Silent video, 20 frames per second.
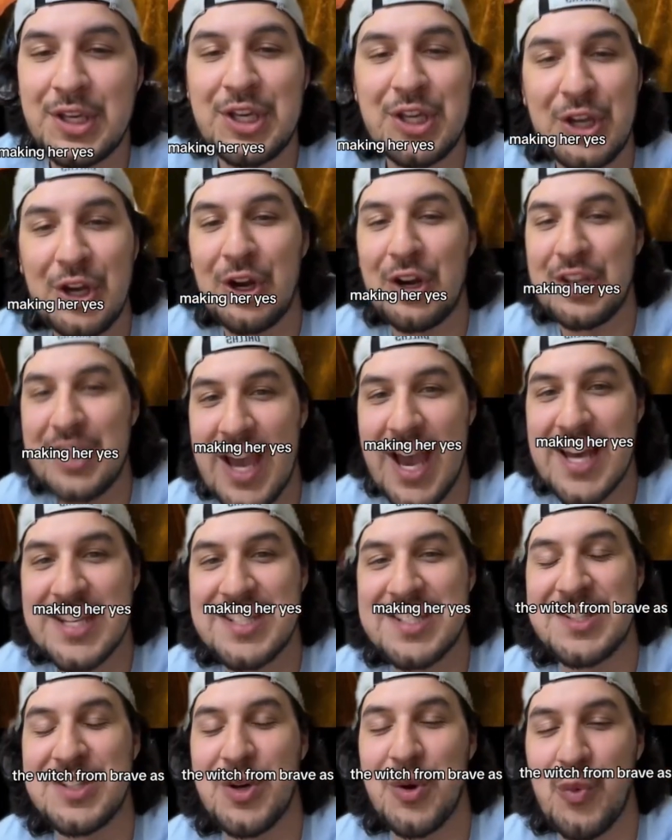her, yes,
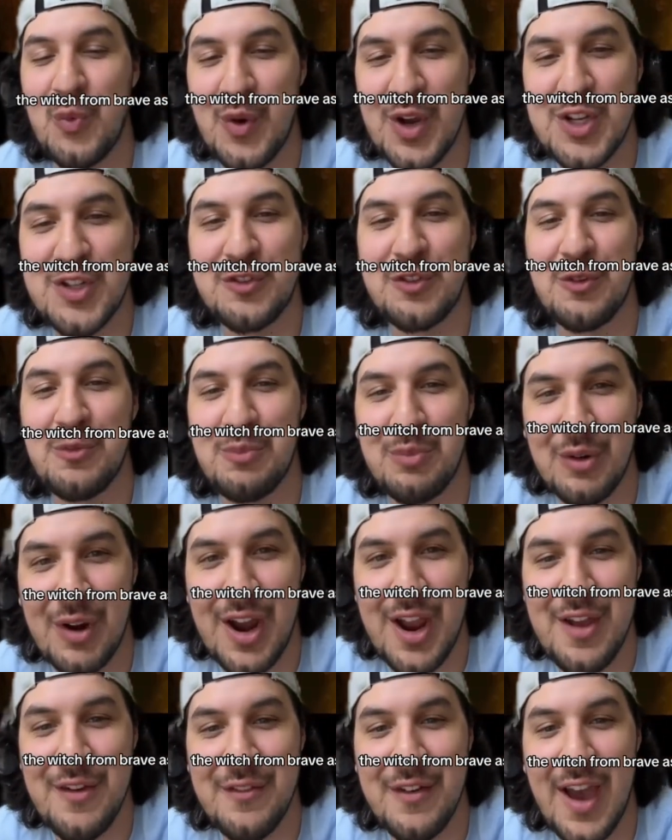the witch from
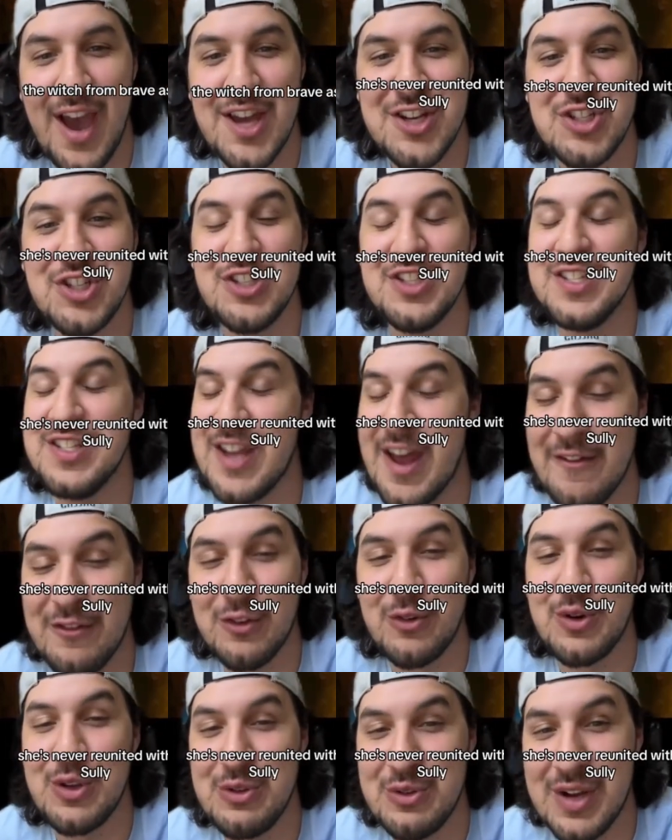Brave, as she's never
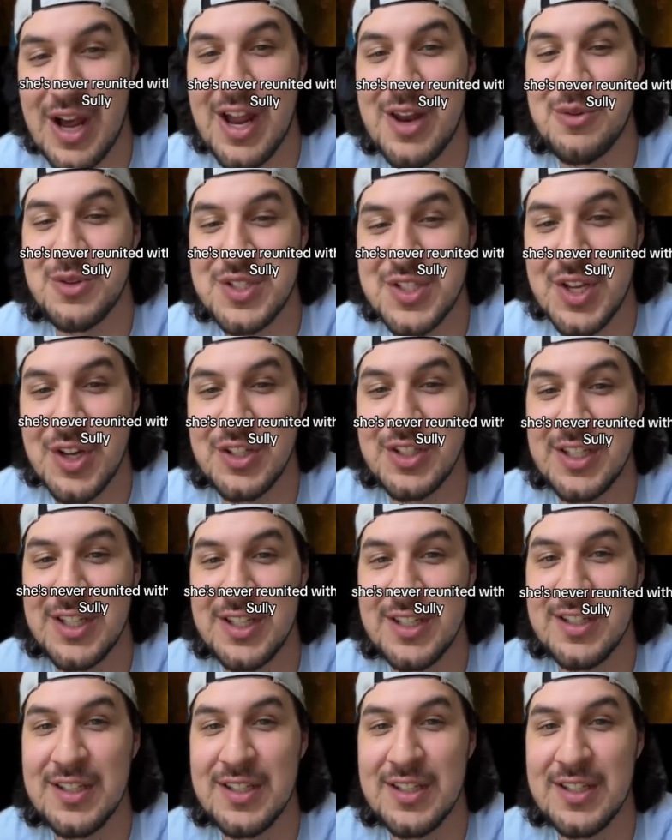reunited with Sully.